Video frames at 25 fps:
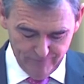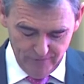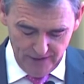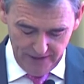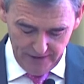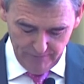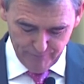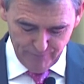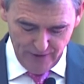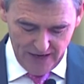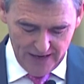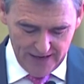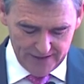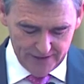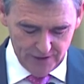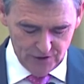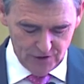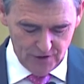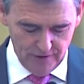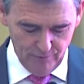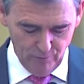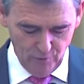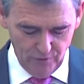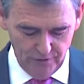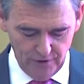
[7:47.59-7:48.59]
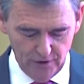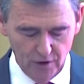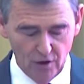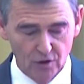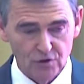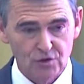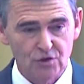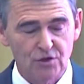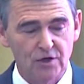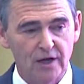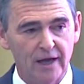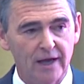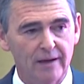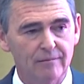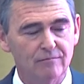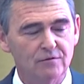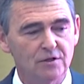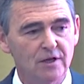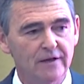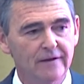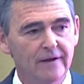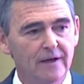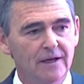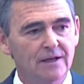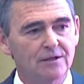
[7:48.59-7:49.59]
in partnership with the
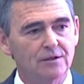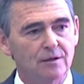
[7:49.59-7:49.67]
AusChams,